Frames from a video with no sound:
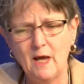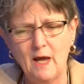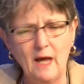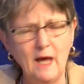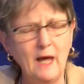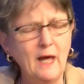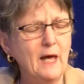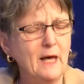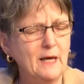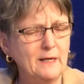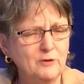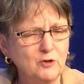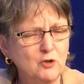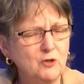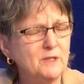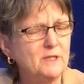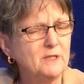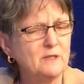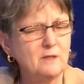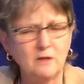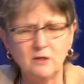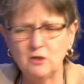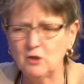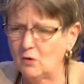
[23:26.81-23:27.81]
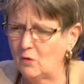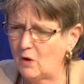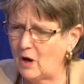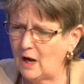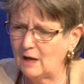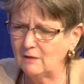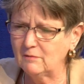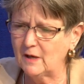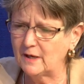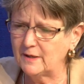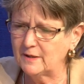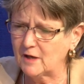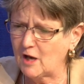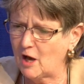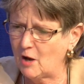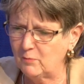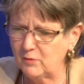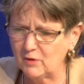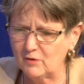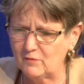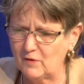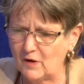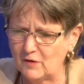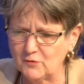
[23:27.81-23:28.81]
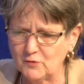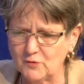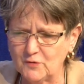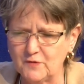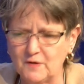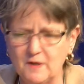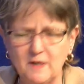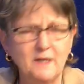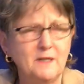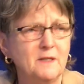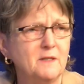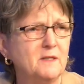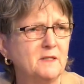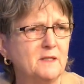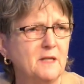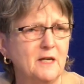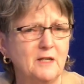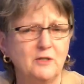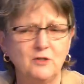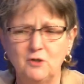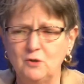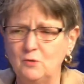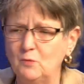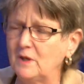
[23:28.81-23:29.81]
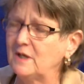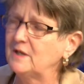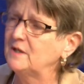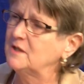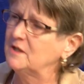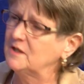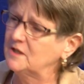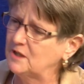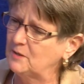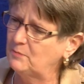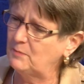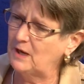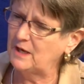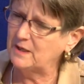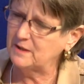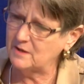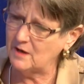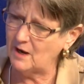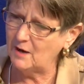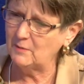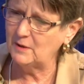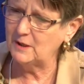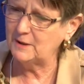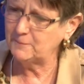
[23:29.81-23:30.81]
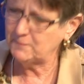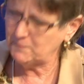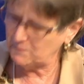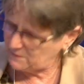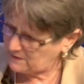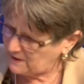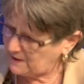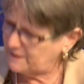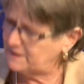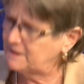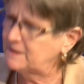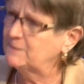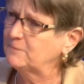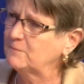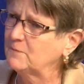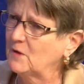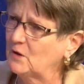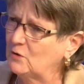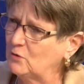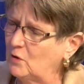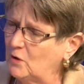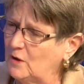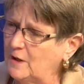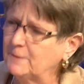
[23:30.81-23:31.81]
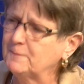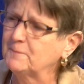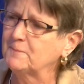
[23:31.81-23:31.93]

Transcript: and just you know highlight a couple of other things that you anticipate coming. Yes. Well, well this